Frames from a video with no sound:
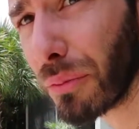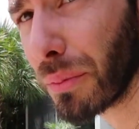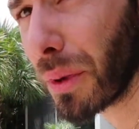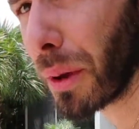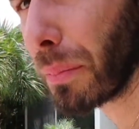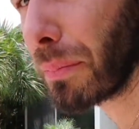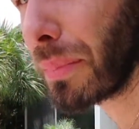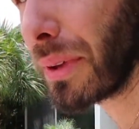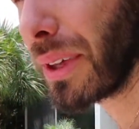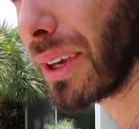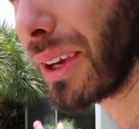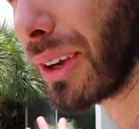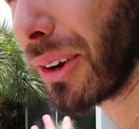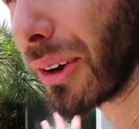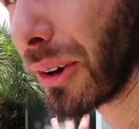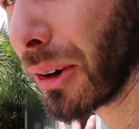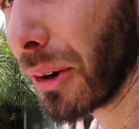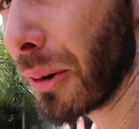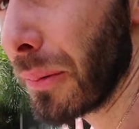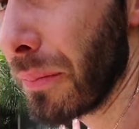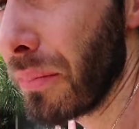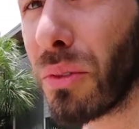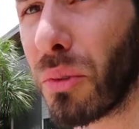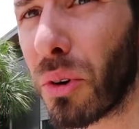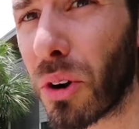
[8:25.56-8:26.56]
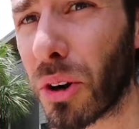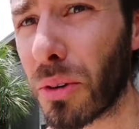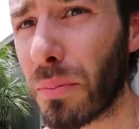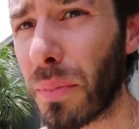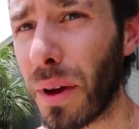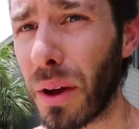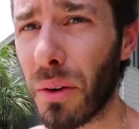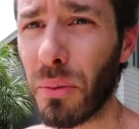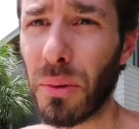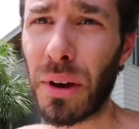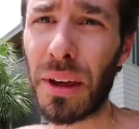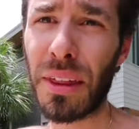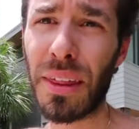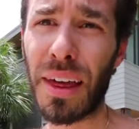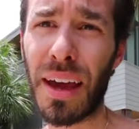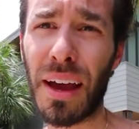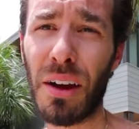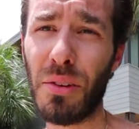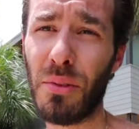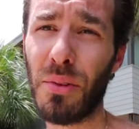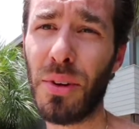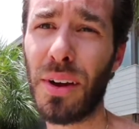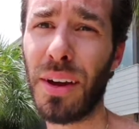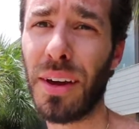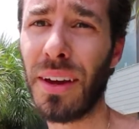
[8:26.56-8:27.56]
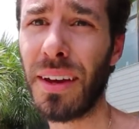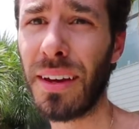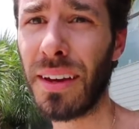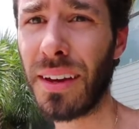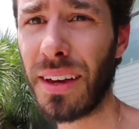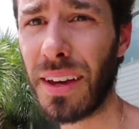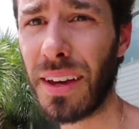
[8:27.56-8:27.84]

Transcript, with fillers: from up here, work my way that way.